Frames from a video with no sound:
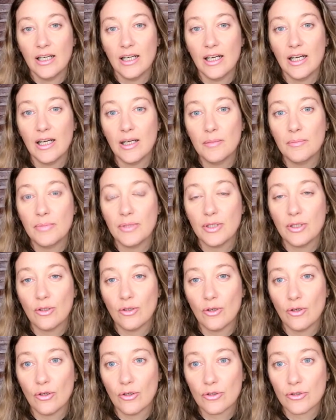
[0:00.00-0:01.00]
Ah,
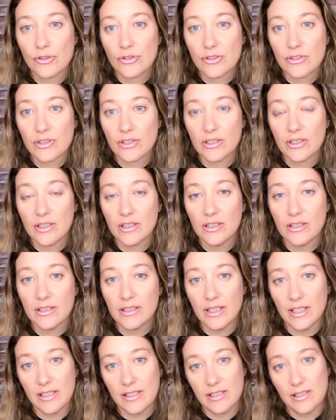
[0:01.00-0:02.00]
because uh,
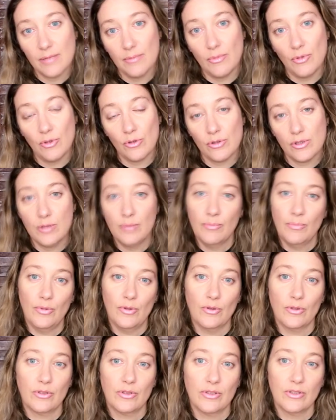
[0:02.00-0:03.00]
that's the most
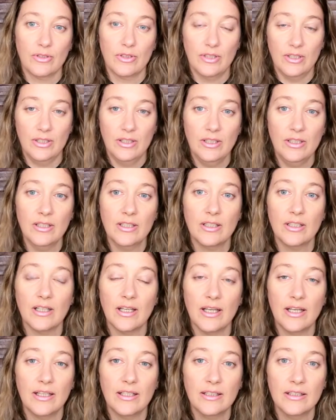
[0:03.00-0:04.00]
important thing
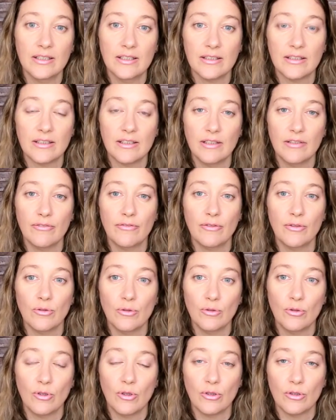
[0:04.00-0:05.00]
and if
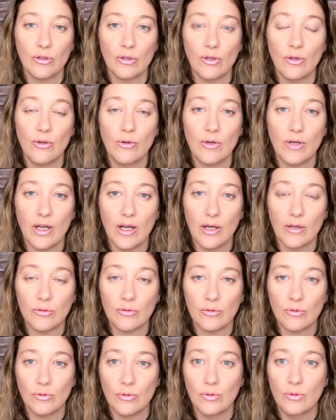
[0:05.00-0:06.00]
you don't know
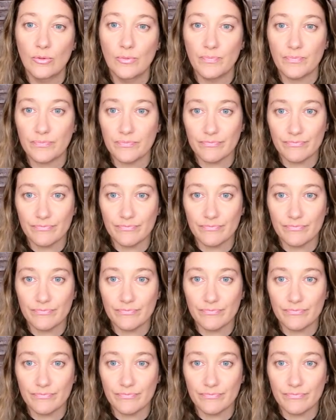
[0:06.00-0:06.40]
how to